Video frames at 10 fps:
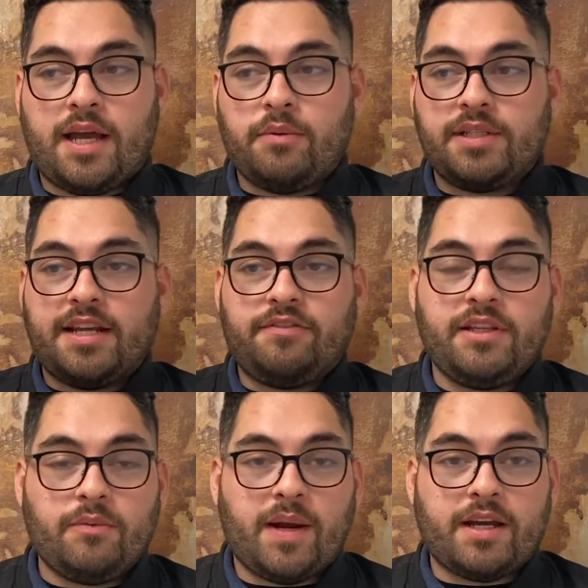
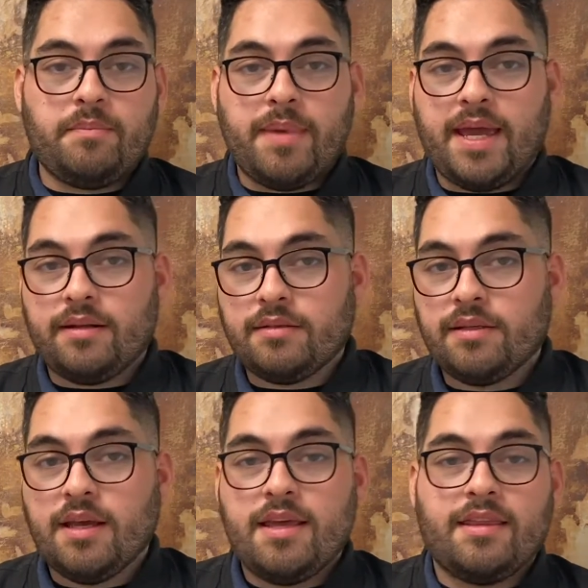definitely recommend
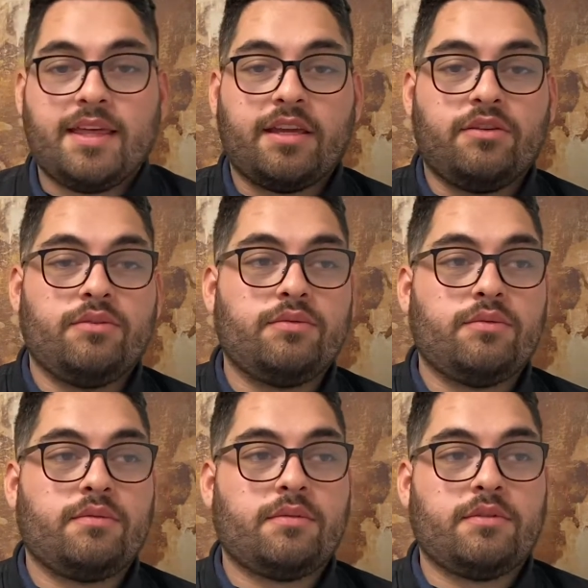that you